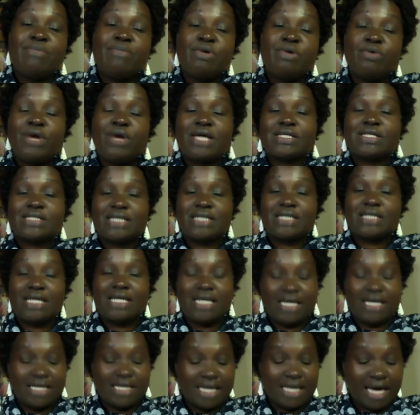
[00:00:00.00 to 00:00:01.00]
we are still
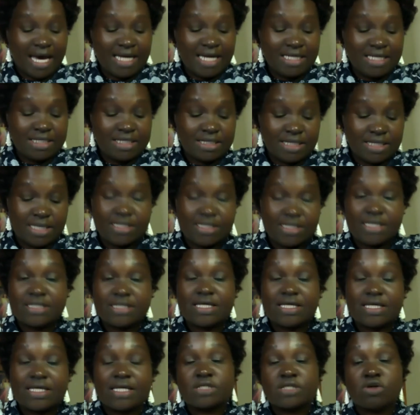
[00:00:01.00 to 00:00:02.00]
in the early stages
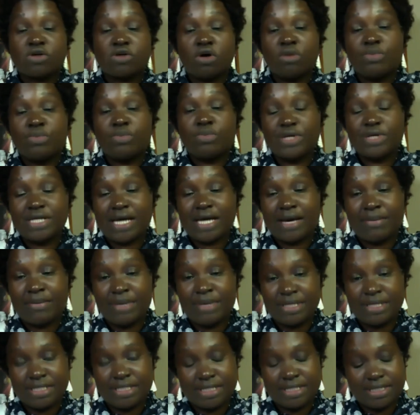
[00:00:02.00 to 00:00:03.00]
that is called
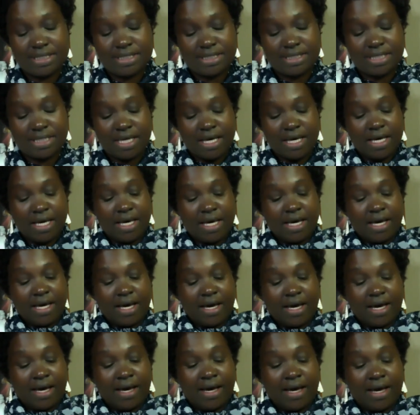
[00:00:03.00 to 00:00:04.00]
prediabetes,
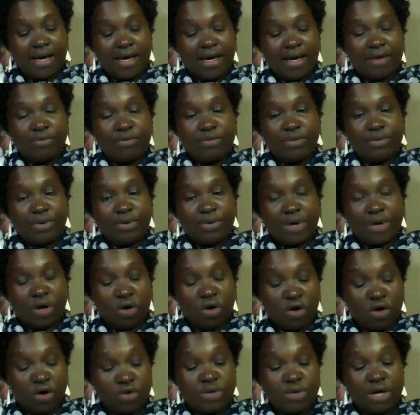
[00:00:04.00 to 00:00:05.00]

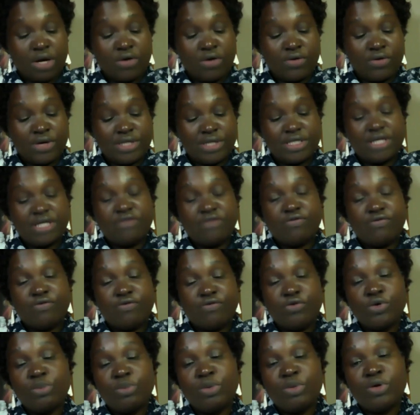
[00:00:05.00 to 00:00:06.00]
or we are already in
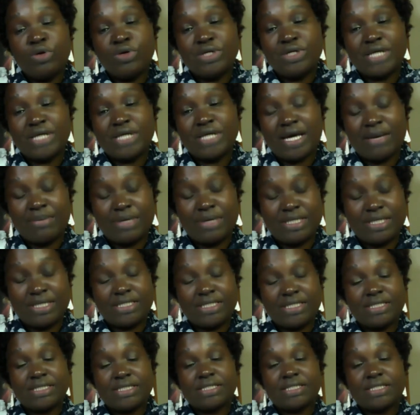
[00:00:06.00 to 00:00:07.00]
full-blown
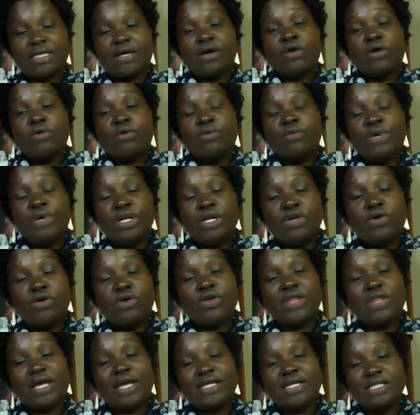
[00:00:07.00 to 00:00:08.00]
diabetes. We know
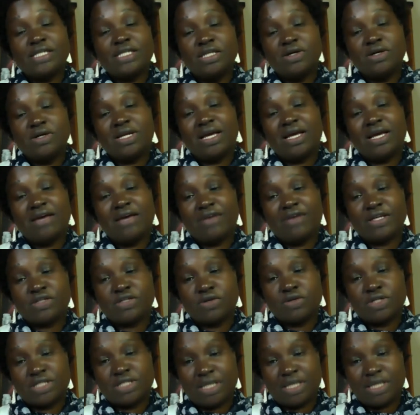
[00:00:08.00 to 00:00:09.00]
that Neolife has
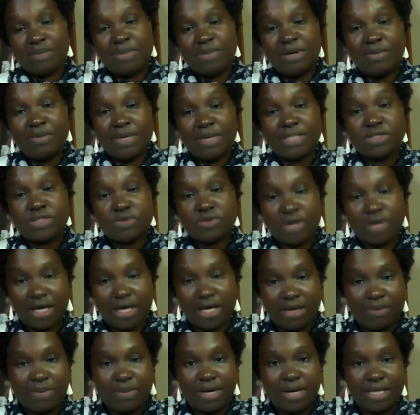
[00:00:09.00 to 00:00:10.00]
got supplements to
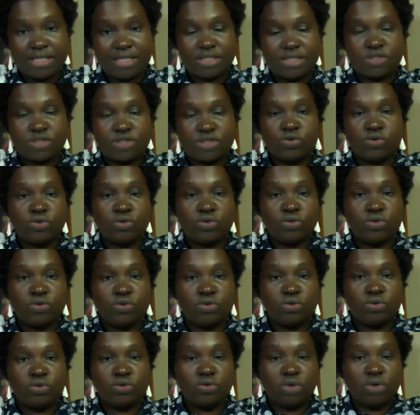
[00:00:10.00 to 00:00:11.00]
help us
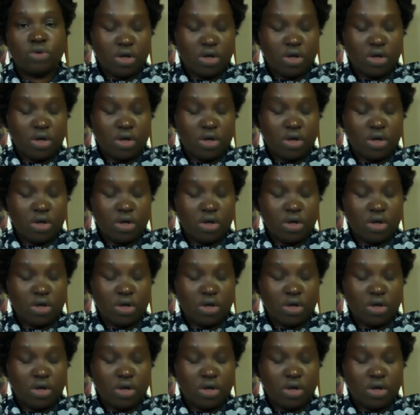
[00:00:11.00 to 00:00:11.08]
to